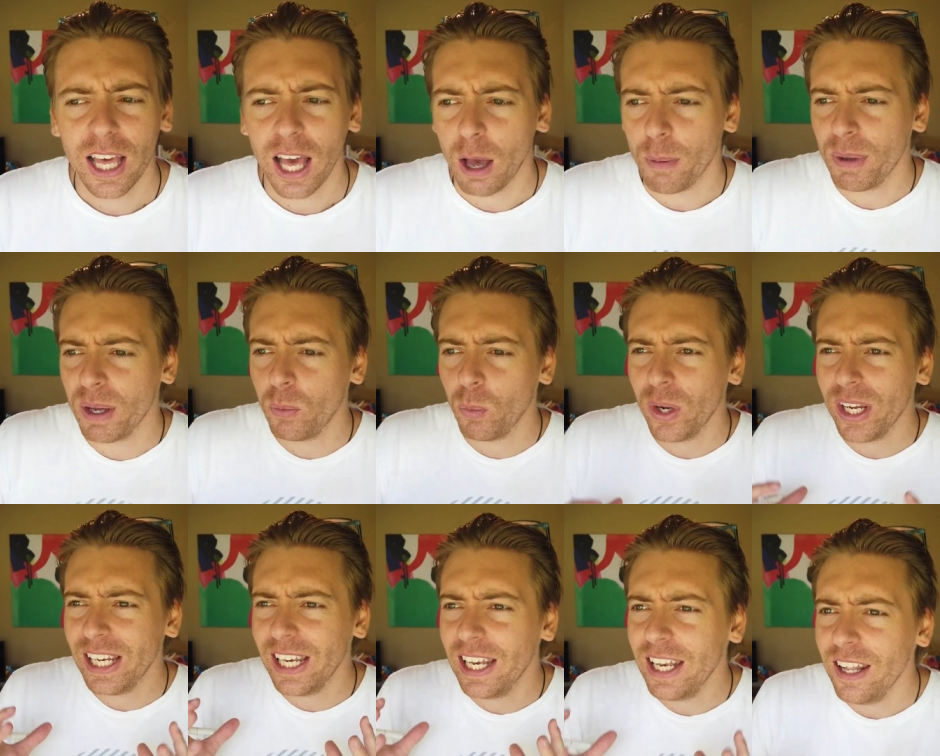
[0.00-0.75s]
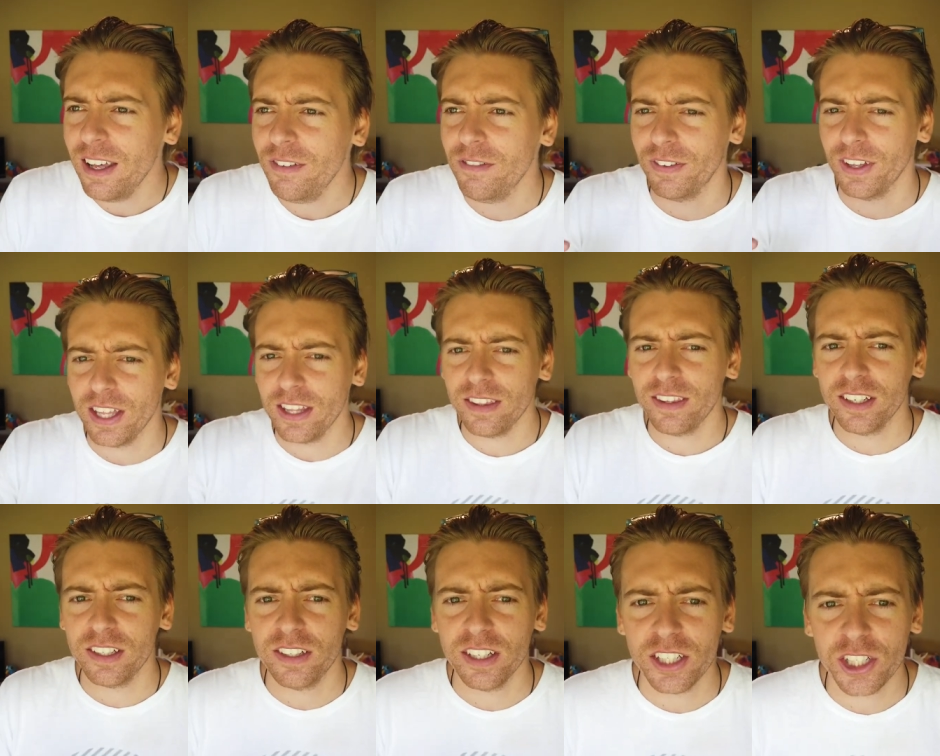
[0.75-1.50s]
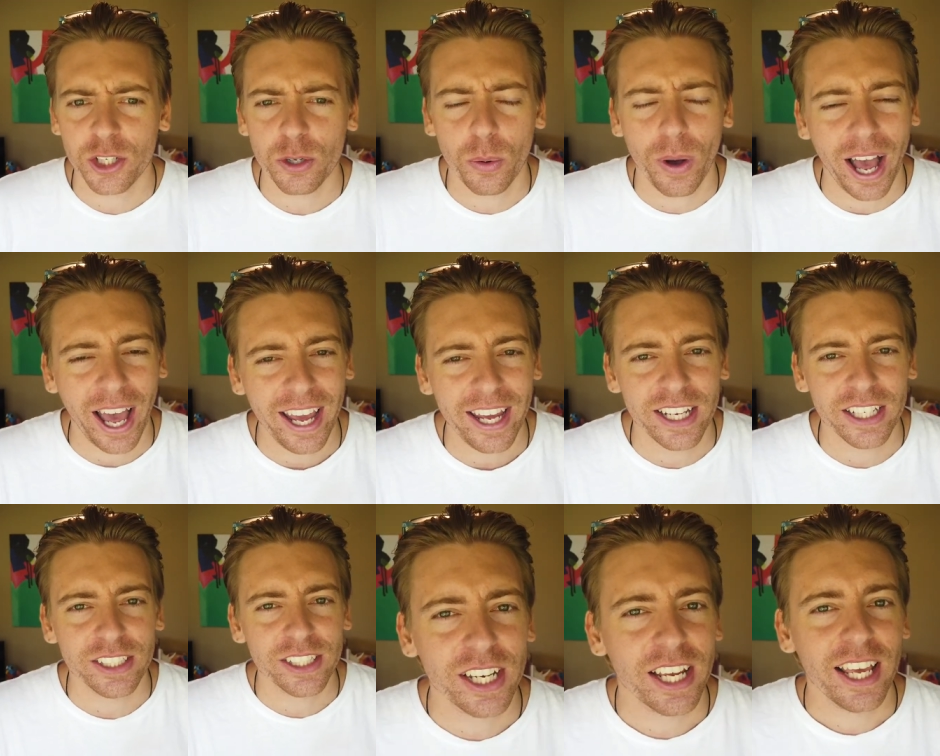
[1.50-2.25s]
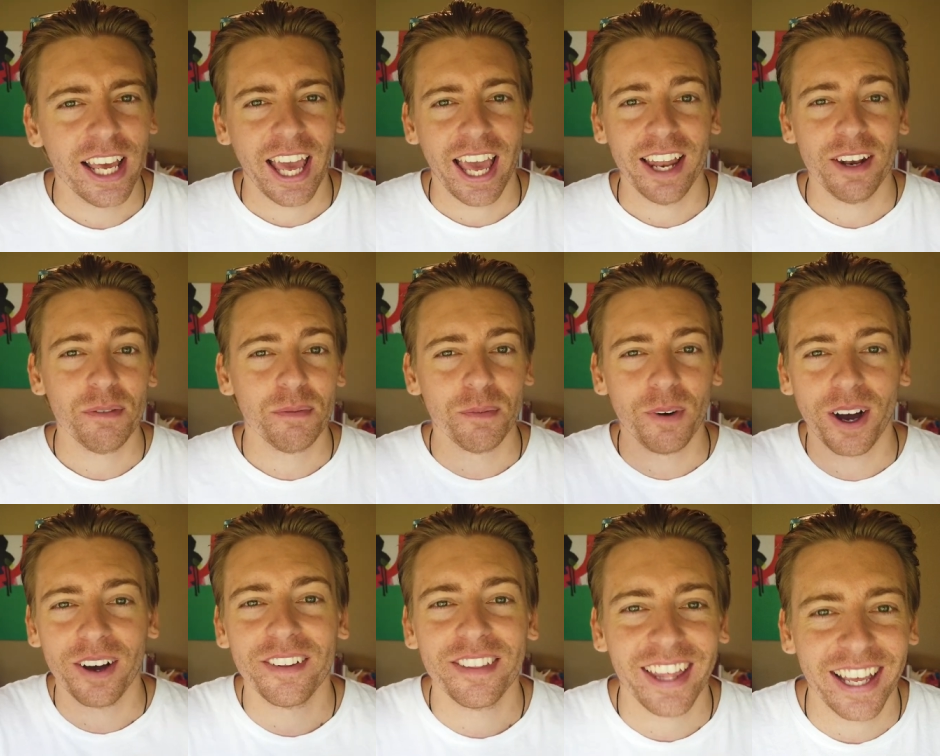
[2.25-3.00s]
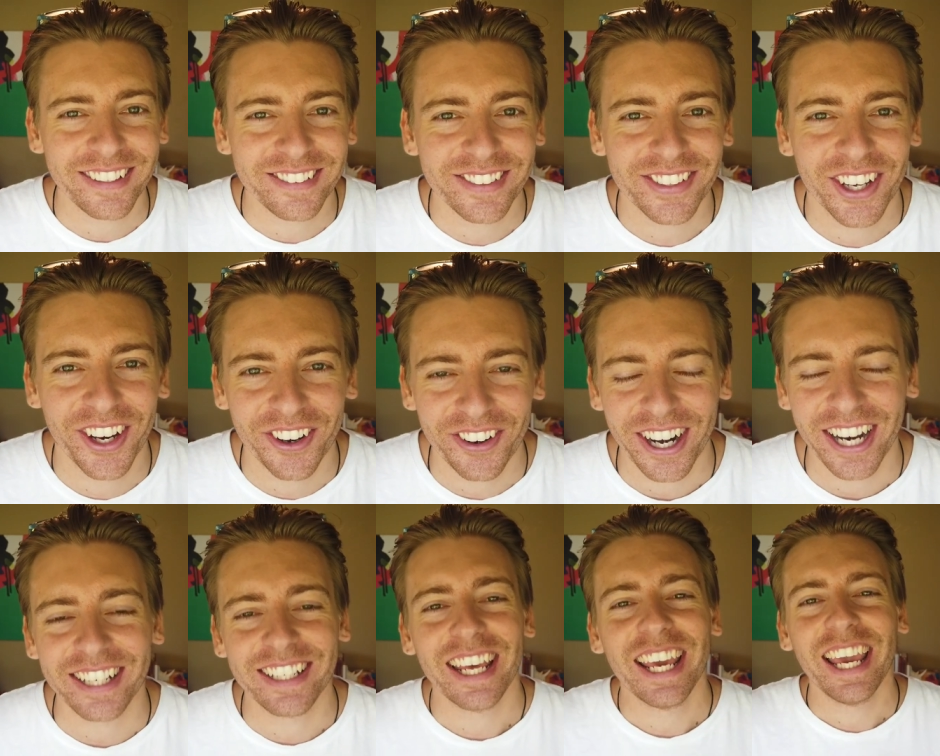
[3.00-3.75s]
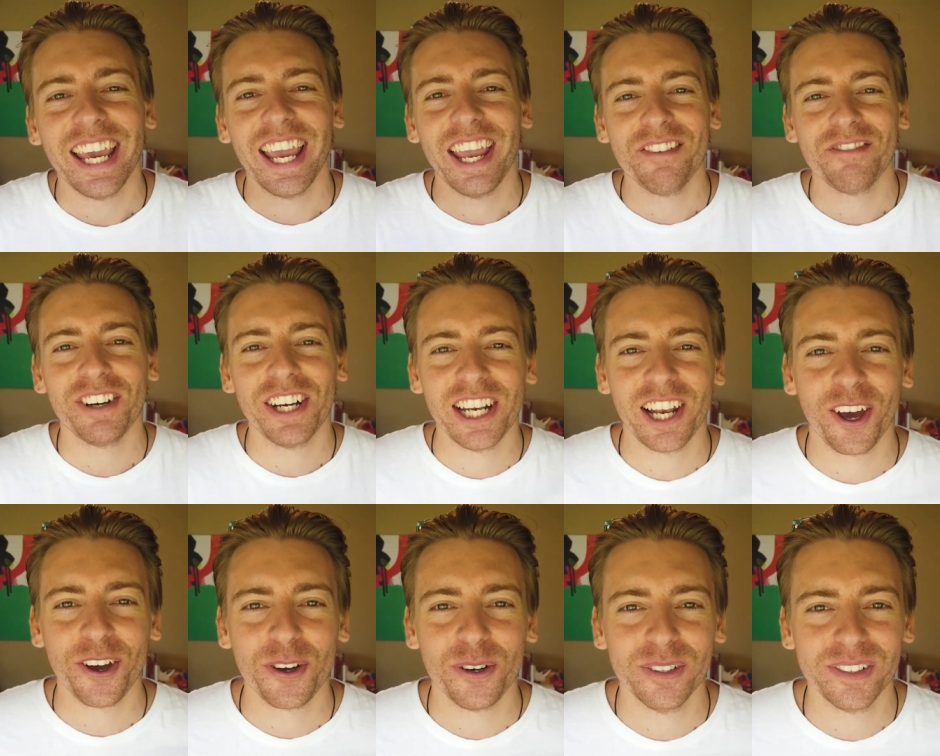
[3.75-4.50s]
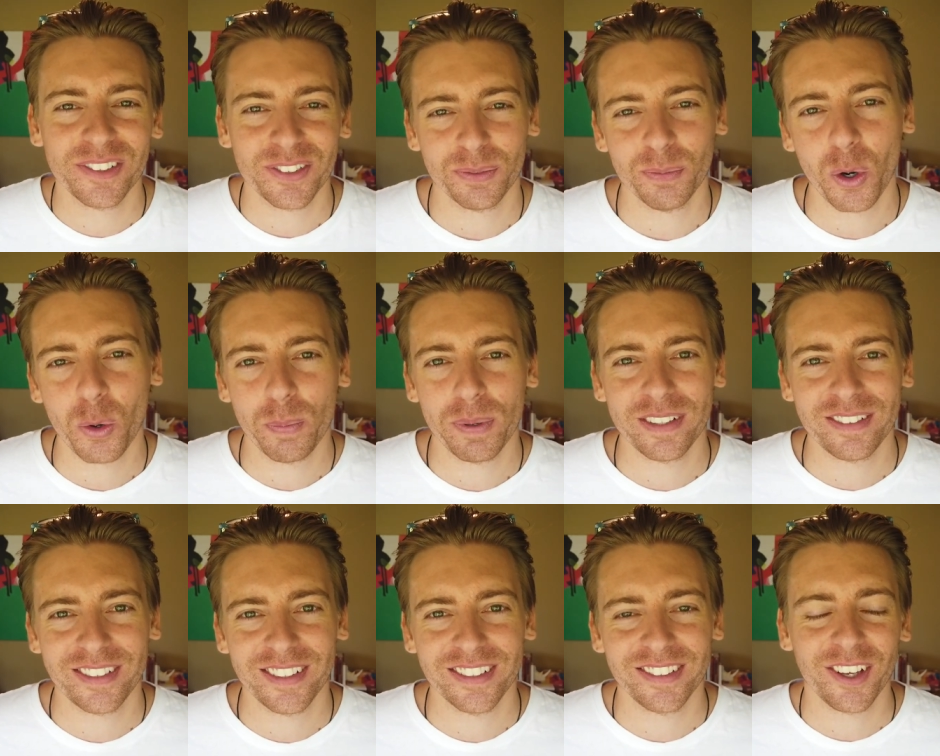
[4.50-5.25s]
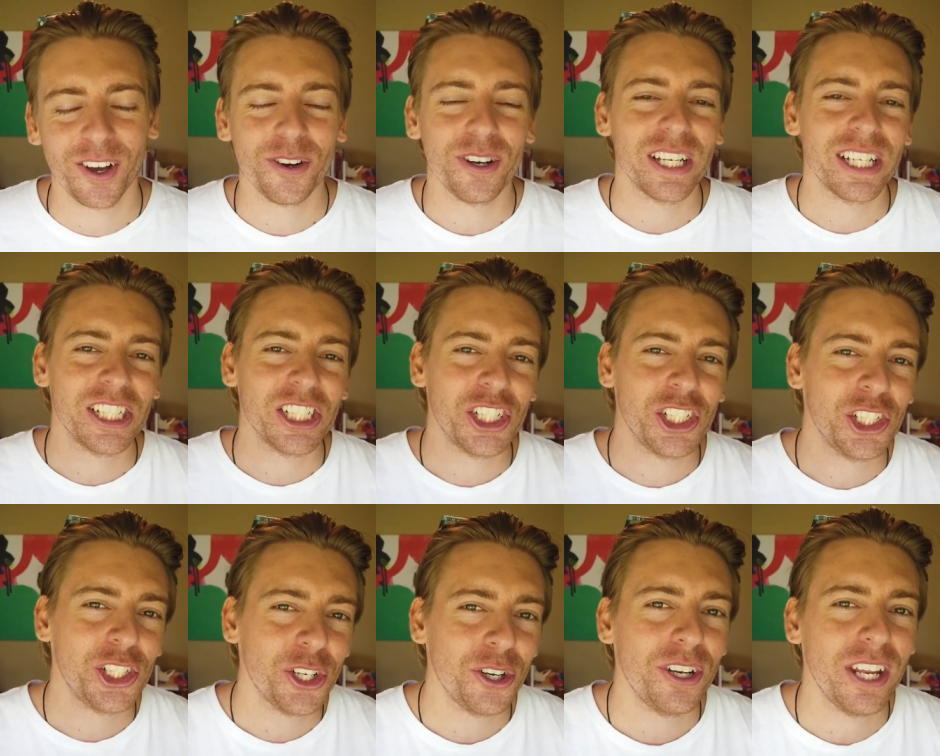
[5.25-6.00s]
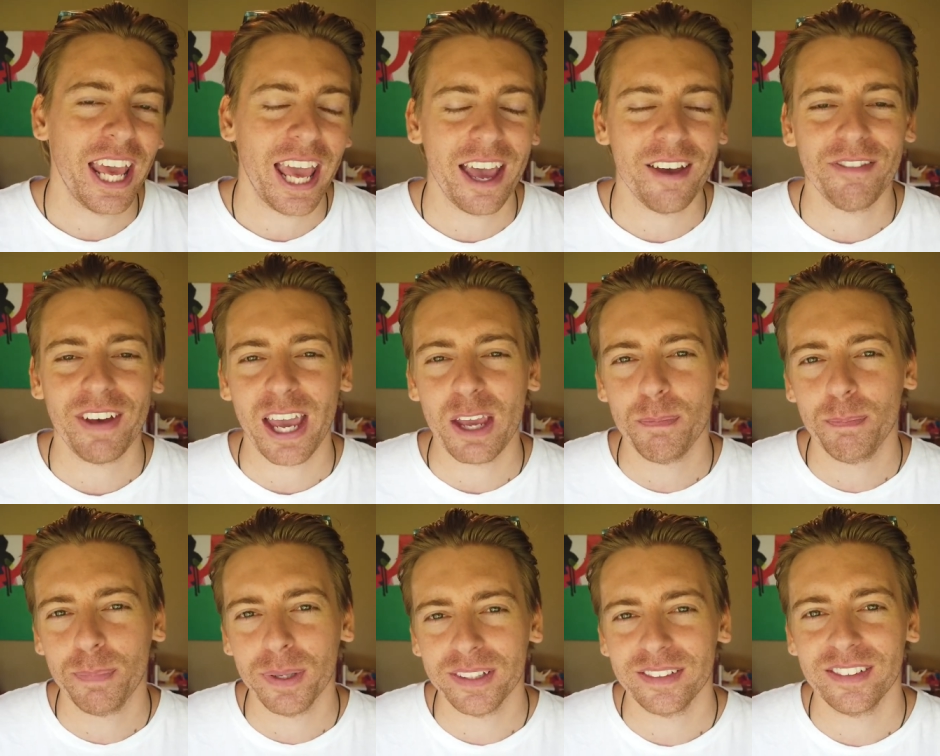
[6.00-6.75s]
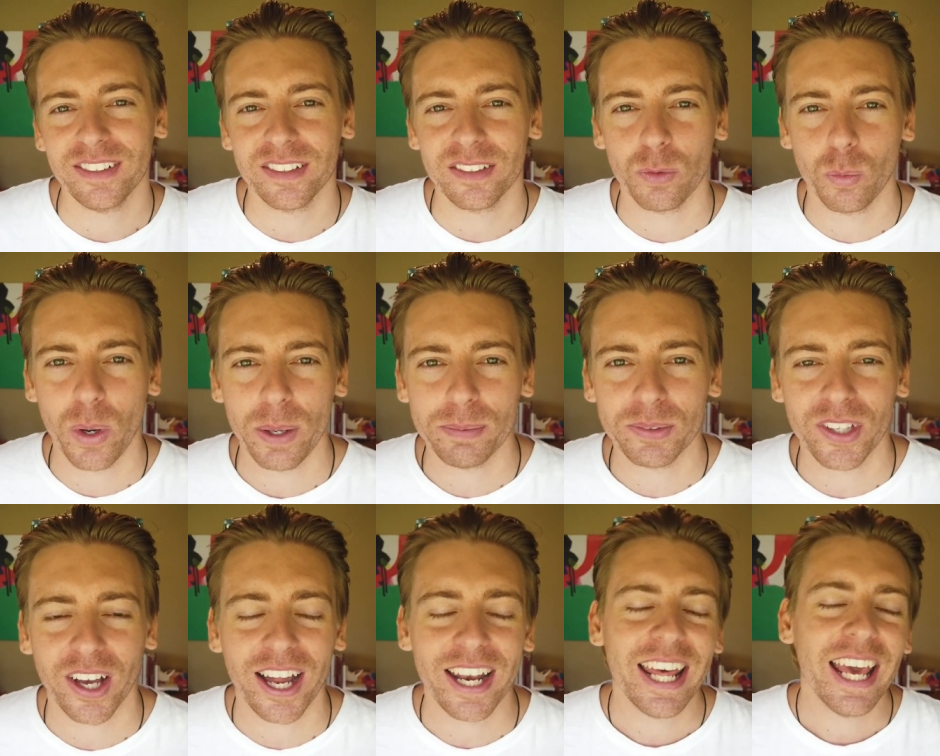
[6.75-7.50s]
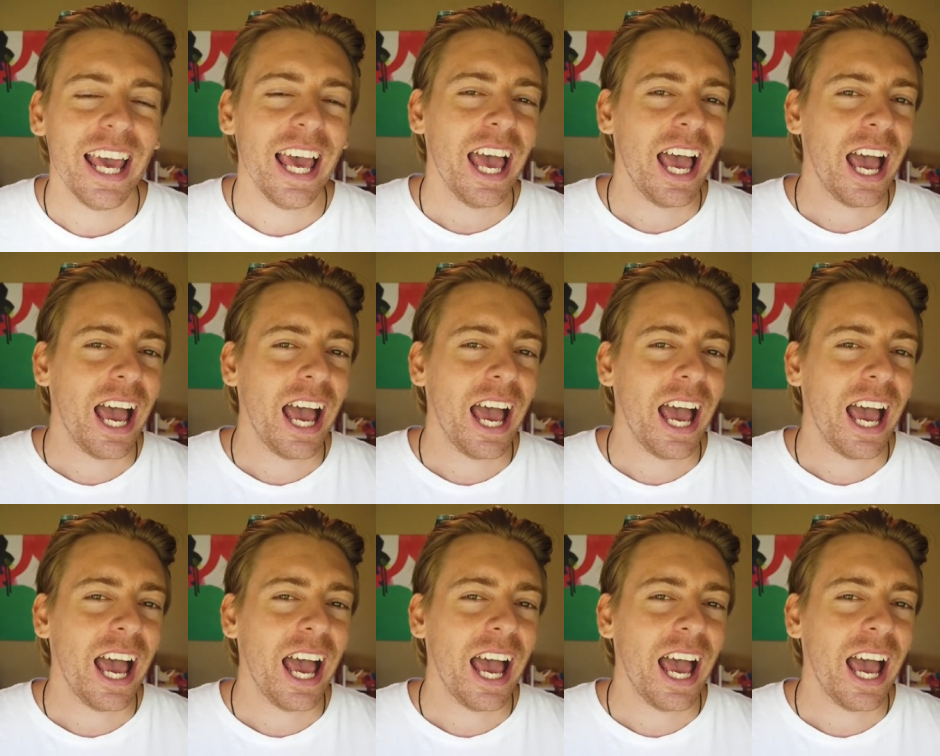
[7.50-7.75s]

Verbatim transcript: I mean, we live in the digital age. And, well, that's correct. Every local and small business owner should have a business website.